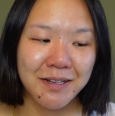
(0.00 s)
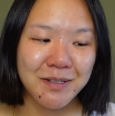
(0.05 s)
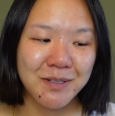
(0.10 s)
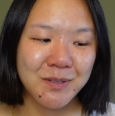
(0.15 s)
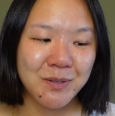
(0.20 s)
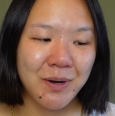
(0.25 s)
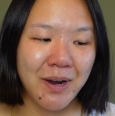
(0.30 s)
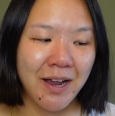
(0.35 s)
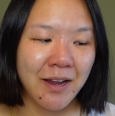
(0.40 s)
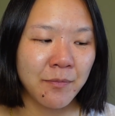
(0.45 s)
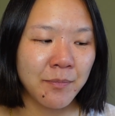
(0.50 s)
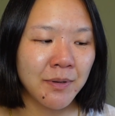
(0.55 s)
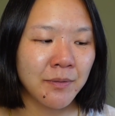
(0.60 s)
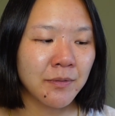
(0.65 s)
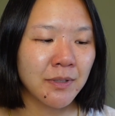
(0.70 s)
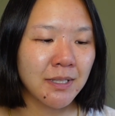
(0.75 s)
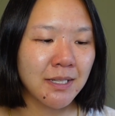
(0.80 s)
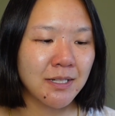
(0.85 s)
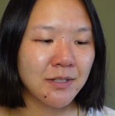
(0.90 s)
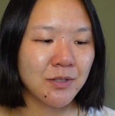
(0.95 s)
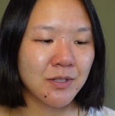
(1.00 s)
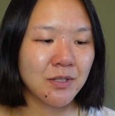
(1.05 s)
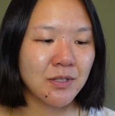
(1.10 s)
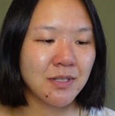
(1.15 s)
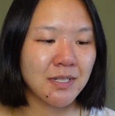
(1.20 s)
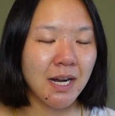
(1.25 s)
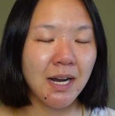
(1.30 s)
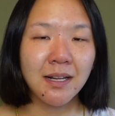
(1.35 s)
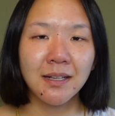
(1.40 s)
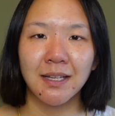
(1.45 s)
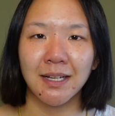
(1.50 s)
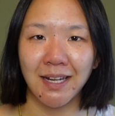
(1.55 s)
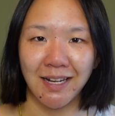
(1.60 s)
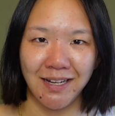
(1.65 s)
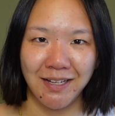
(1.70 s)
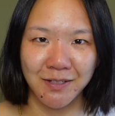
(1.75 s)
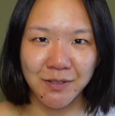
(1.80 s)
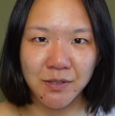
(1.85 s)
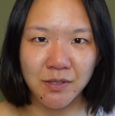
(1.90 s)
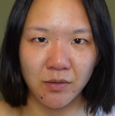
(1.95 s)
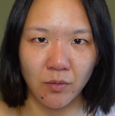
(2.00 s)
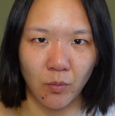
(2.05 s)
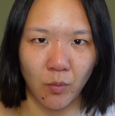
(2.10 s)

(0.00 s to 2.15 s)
So I've been really just dialing into